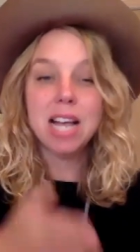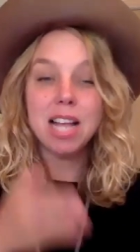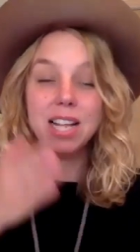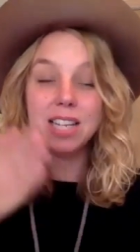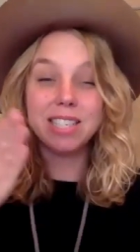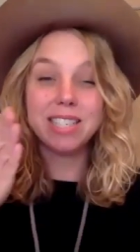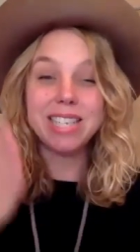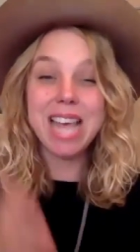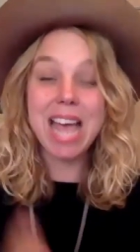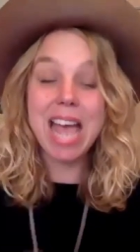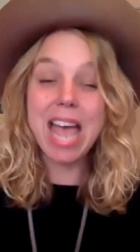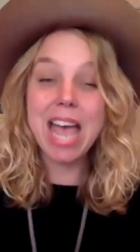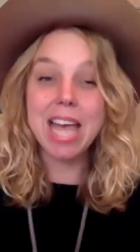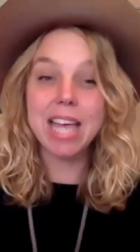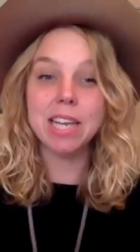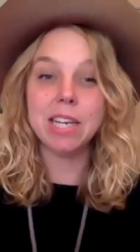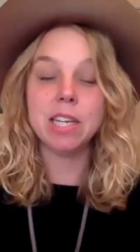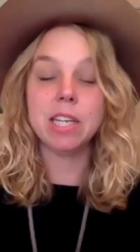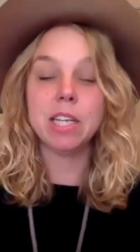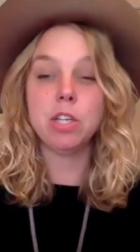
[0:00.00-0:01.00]
a
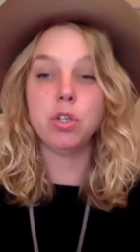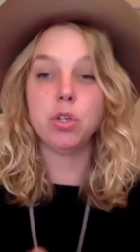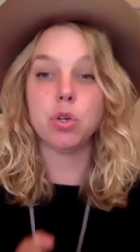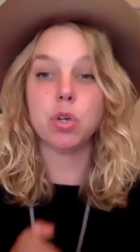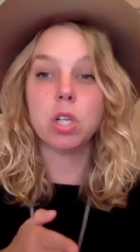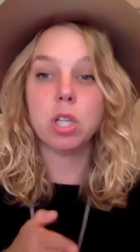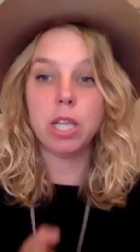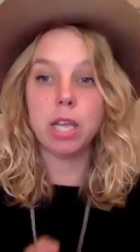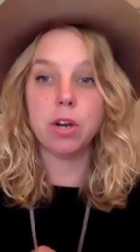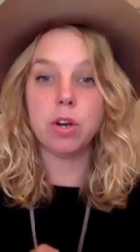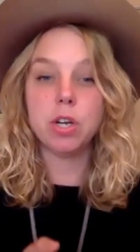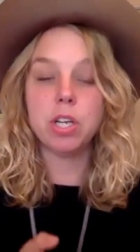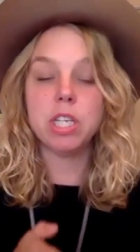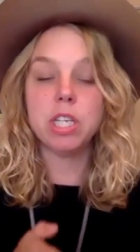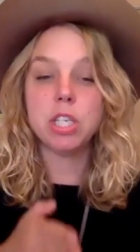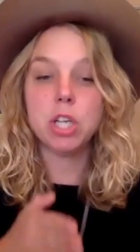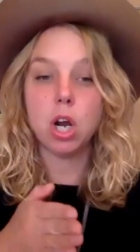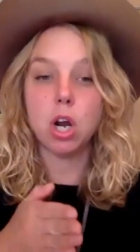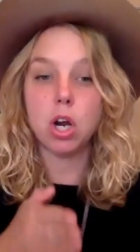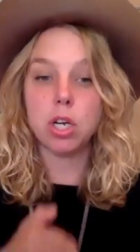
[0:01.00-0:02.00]
10 in your clarity
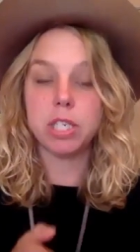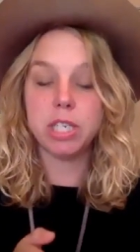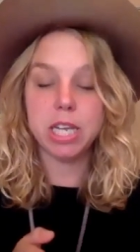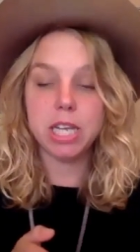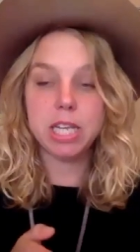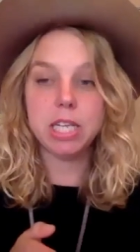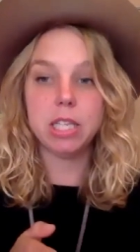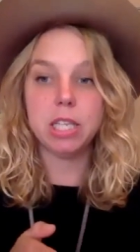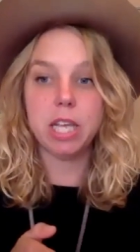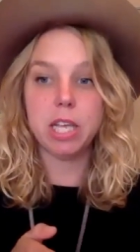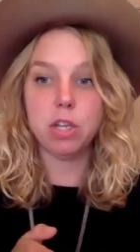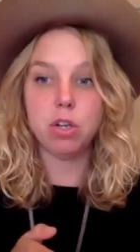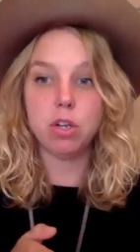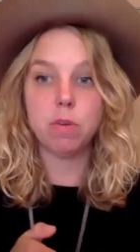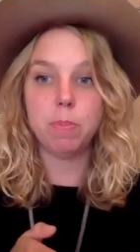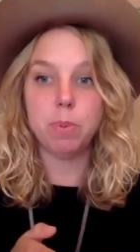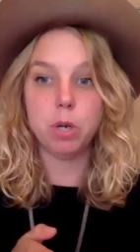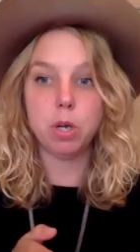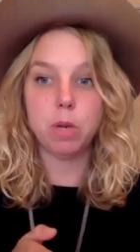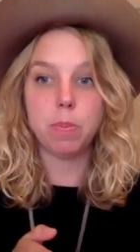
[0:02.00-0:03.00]
to articulate your
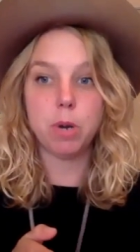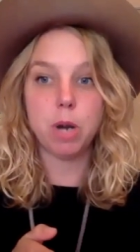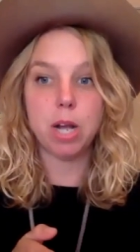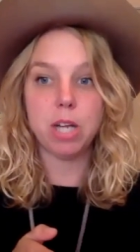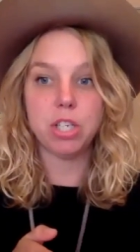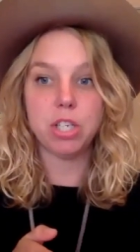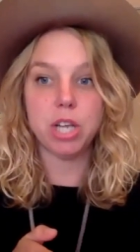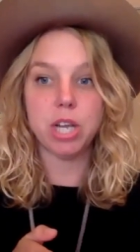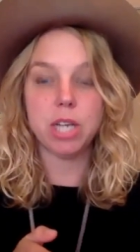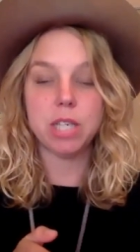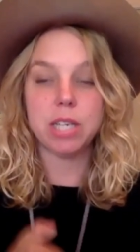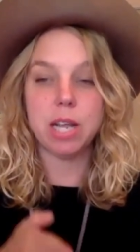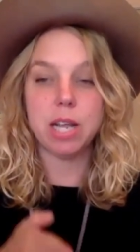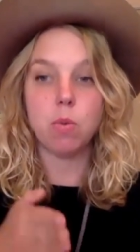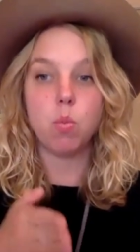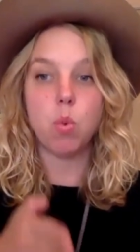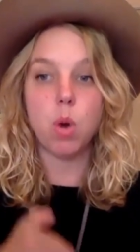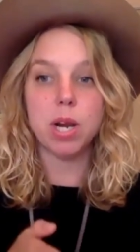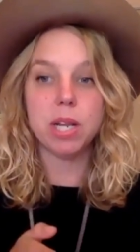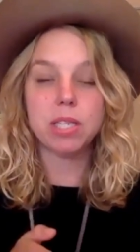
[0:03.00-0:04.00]
book project
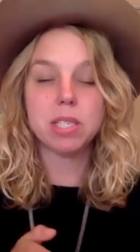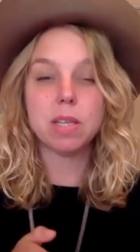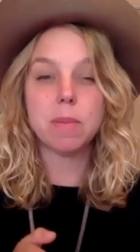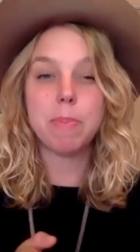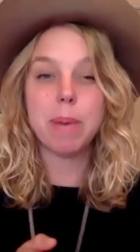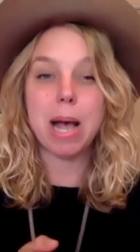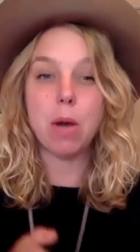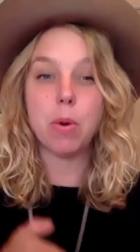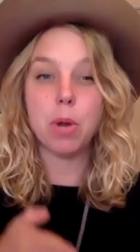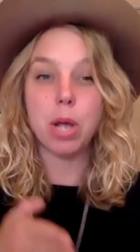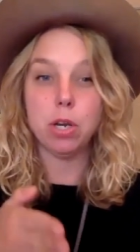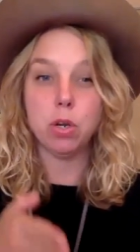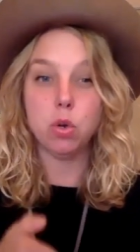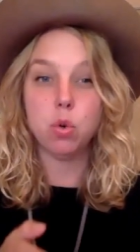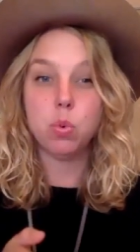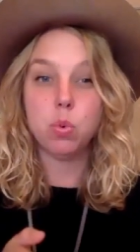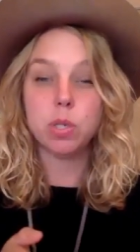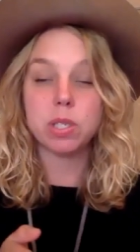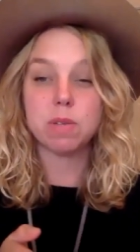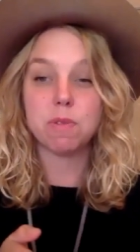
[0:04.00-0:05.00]
and what it's about and
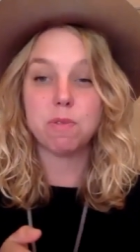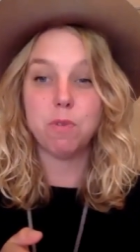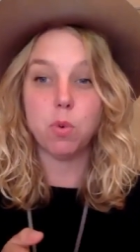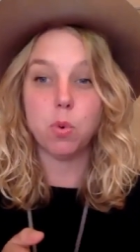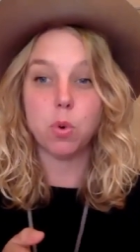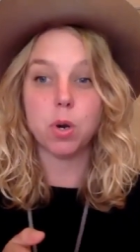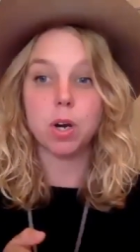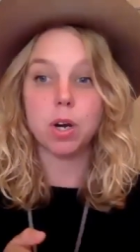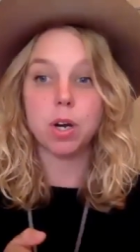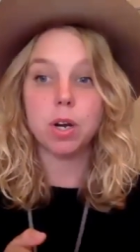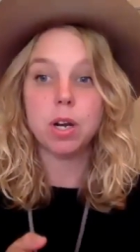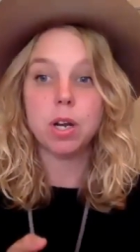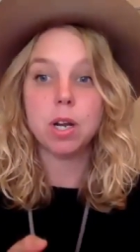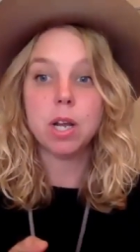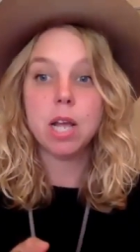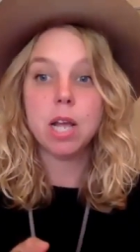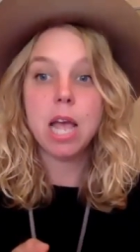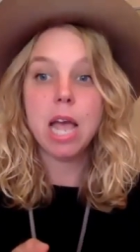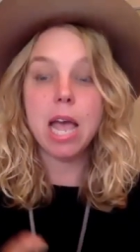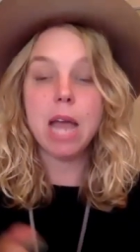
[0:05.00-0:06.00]
who it's for
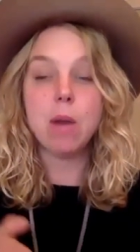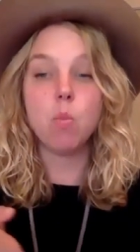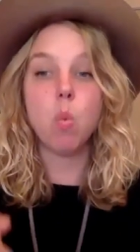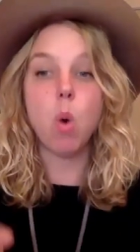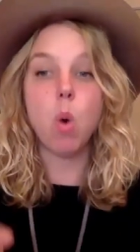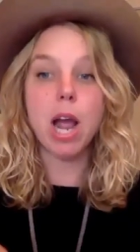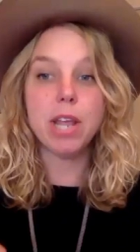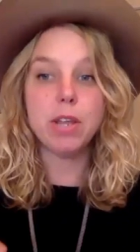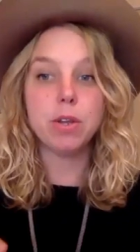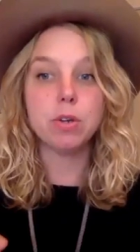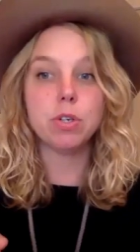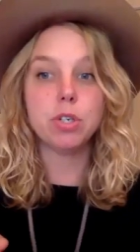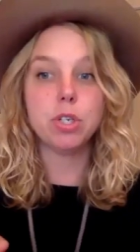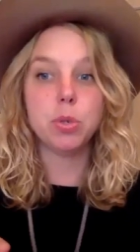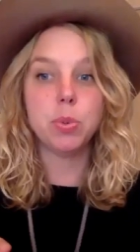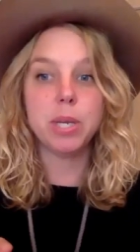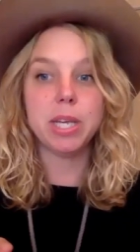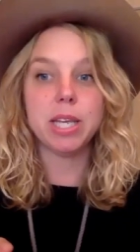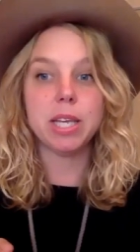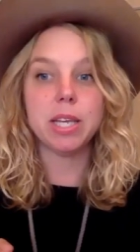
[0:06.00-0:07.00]
and why you're
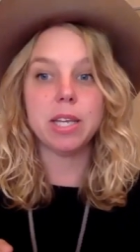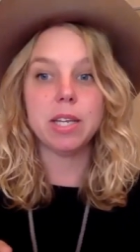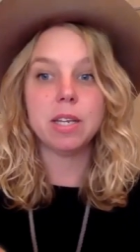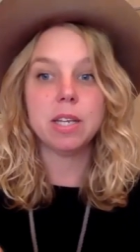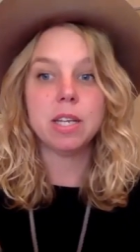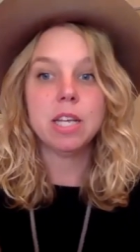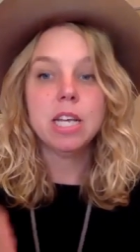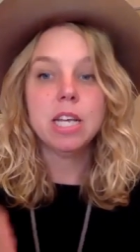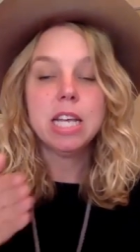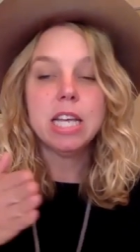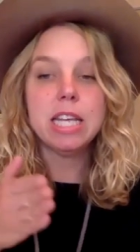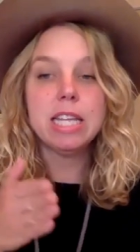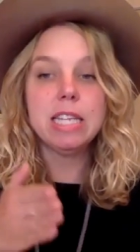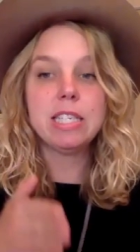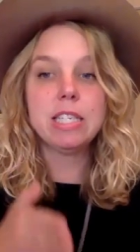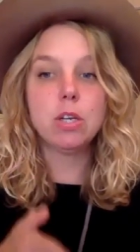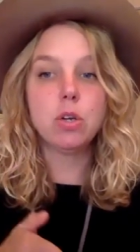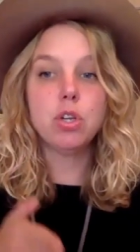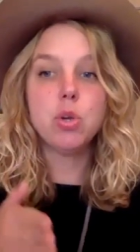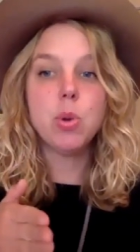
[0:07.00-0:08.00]
doing it,
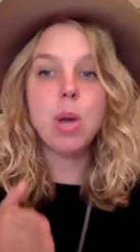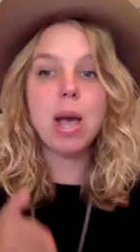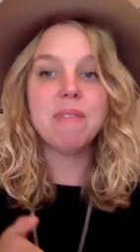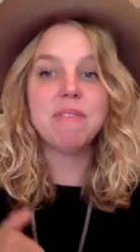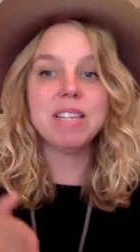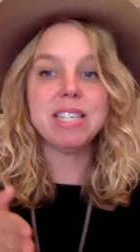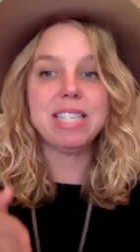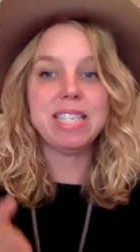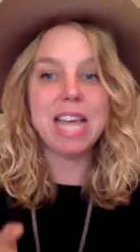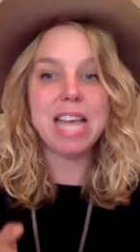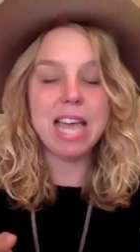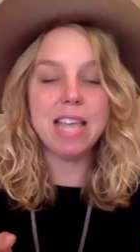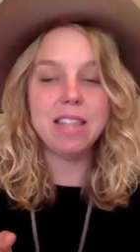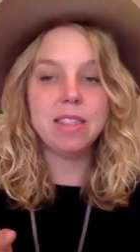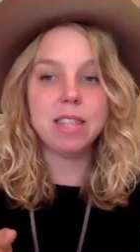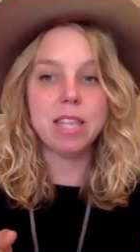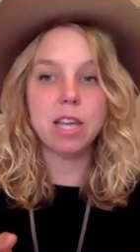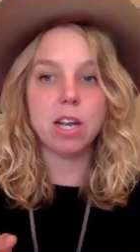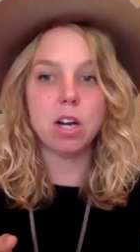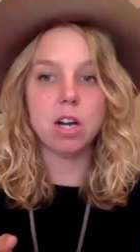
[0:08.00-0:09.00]
until you have a
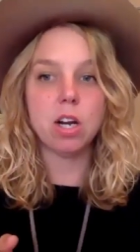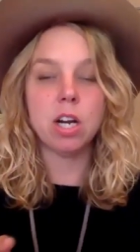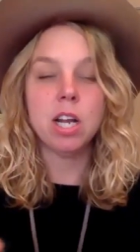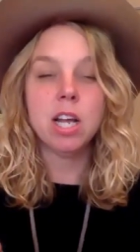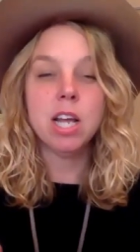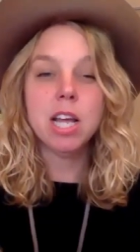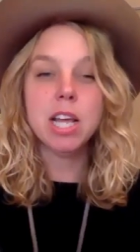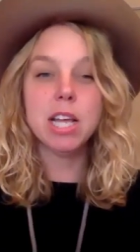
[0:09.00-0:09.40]
10 there,